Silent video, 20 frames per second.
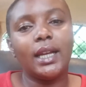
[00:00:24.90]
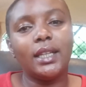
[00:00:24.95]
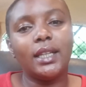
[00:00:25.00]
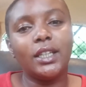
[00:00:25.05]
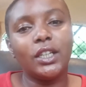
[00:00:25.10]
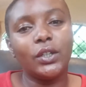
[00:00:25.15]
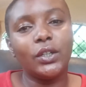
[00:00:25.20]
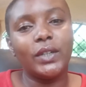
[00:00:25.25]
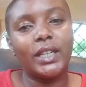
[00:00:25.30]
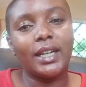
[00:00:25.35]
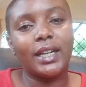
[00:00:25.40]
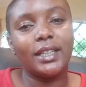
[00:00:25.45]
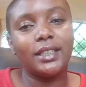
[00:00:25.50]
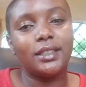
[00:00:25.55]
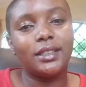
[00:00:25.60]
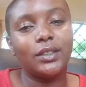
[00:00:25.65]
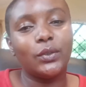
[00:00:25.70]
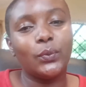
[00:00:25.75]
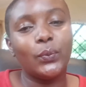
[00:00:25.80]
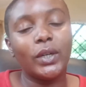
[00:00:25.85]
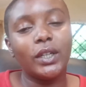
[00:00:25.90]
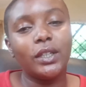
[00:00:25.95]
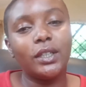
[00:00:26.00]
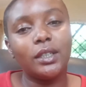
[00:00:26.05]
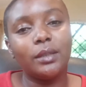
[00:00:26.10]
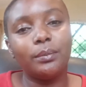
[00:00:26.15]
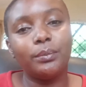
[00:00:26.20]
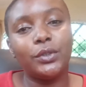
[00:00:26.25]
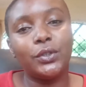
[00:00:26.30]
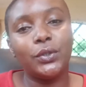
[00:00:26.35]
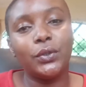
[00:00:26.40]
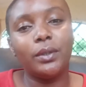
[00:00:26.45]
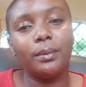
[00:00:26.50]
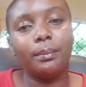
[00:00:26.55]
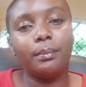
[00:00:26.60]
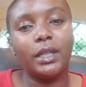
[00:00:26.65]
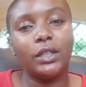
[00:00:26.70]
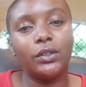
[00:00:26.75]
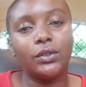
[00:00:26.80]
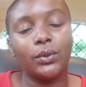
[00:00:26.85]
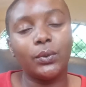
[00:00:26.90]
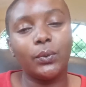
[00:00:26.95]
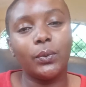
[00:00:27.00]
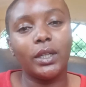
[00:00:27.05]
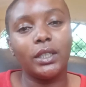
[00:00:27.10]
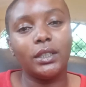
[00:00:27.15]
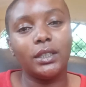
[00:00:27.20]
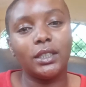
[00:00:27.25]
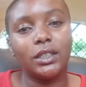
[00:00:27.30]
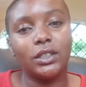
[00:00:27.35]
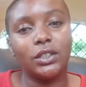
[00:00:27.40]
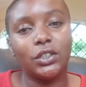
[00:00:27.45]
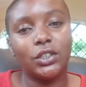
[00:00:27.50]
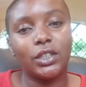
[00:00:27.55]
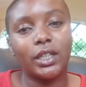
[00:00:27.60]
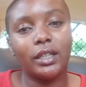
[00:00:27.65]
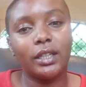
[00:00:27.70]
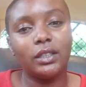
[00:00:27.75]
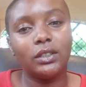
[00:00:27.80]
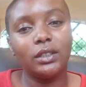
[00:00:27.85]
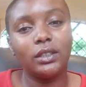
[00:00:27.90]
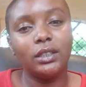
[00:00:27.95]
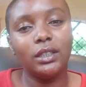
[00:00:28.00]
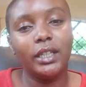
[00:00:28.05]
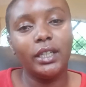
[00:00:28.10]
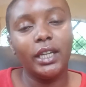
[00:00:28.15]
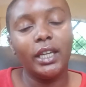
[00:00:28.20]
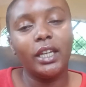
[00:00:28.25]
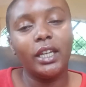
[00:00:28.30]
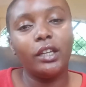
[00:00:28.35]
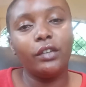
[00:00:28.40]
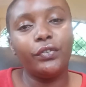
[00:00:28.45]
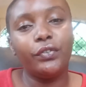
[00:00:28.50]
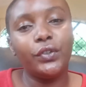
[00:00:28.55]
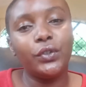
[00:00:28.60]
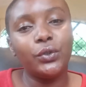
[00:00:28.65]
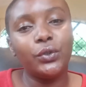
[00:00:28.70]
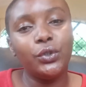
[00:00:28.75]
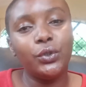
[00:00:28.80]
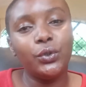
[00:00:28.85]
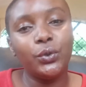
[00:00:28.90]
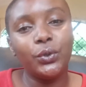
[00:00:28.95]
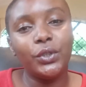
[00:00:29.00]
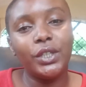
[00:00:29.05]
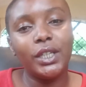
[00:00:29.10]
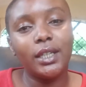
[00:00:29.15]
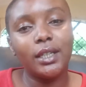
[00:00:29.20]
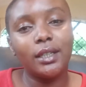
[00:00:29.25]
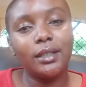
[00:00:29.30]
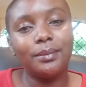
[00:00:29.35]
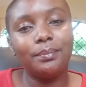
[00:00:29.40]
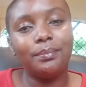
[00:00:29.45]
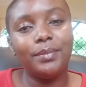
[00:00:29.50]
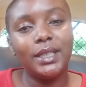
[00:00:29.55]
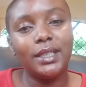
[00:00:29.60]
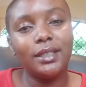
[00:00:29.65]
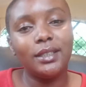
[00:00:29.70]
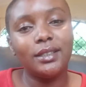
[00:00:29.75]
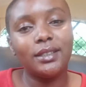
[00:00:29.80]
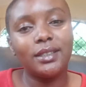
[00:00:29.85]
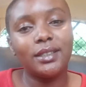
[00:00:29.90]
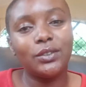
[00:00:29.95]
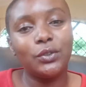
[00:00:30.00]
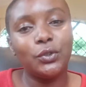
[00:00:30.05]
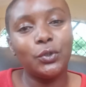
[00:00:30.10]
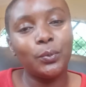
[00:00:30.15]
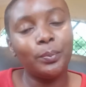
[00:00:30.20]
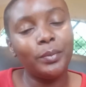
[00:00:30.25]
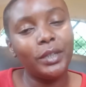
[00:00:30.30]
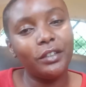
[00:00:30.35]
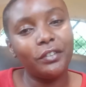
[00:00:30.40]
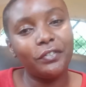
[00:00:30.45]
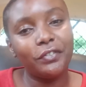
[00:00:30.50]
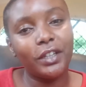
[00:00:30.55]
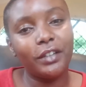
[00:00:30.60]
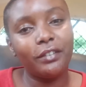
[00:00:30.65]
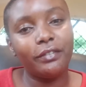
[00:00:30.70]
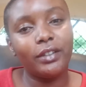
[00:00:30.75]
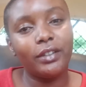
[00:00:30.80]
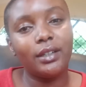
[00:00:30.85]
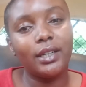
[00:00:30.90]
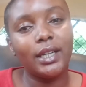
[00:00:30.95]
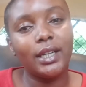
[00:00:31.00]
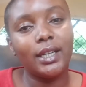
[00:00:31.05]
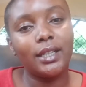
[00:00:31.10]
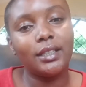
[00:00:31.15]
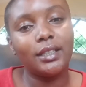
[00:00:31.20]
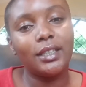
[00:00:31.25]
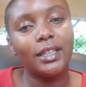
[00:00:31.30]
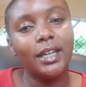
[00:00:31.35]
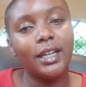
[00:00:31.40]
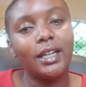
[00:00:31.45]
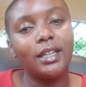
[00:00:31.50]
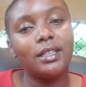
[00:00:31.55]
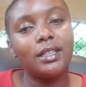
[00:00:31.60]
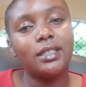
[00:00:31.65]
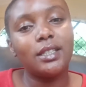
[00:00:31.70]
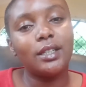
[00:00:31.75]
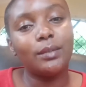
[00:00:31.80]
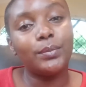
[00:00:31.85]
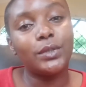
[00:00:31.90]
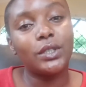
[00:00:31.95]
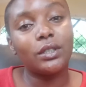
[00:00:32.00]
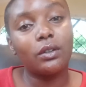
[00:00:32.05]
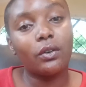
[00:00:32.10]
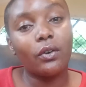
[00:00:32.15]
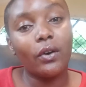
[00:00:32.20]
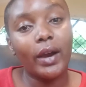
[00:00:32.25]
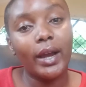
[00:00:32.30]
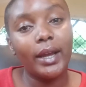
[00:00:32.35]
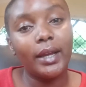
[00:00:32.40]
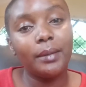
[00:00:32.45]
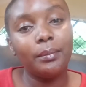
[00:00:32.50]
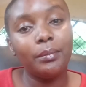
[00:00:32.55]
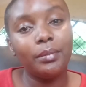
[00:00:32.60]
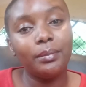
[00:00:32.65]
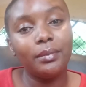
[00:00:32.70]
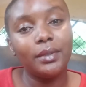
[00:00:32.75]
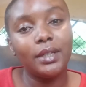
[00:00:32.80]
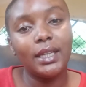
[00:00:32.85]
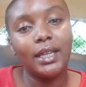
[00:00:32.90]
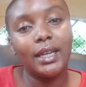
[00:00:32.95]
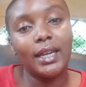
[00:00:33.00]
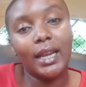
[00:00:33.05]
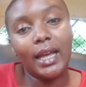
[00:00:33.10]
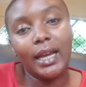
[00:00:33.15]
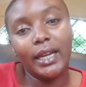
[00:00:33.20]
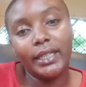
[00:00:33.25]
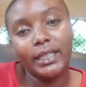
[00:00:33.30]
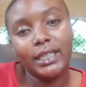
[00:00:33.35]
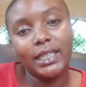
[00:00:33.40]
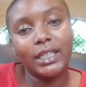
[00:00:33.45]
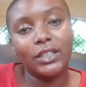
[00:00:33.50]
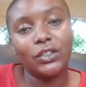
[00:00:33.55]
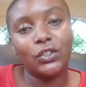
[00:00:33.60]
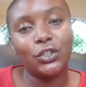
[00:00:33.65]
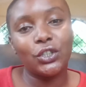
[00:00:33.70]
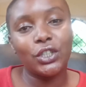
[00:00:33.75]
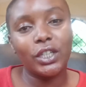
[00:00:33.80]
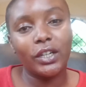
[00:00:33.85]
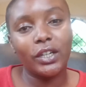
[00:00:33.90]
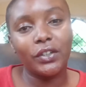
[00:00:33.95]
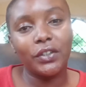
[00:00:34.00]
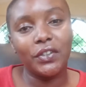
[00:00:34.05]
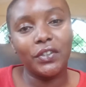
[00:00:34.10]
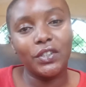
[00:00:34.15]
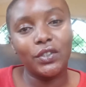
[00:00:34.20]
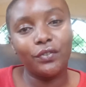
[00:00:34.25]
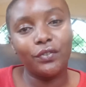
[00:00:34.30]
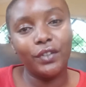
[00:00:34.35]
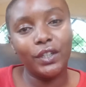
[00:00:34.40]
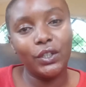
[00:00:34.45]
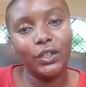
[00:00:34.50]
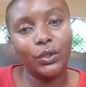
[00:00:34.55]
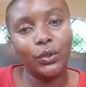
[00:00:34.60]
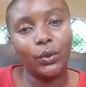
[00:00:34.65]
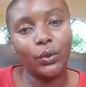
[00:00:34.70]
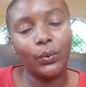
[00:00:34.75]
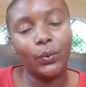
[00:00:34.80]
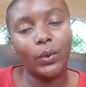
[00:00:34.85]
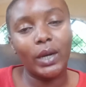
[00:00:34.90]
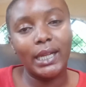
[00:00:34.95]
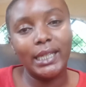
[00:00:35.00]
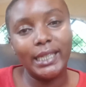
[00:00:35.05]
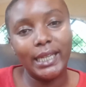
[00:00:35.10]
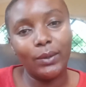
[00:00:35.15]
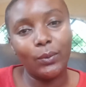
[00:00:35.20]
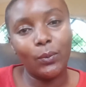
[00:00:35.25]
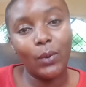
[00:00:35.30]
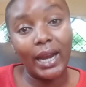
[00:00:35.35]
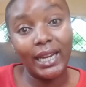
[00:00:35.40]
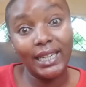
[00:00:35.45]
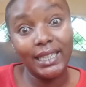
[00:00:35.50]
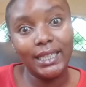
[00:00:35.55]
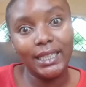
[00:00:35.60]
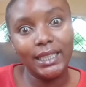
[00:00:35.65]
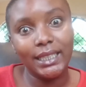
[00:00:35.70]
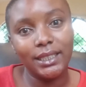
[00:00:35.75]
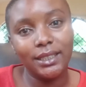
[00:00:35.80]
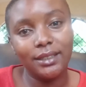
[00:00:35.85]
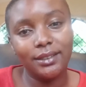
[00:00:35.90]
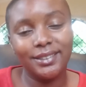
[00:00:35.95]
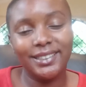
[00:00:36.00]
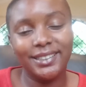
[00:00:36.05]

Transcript: Hello, guys, and welcome to the Mental Wellness channel. If you're new here, please do me a favor and subscribe, like, and share this video widely.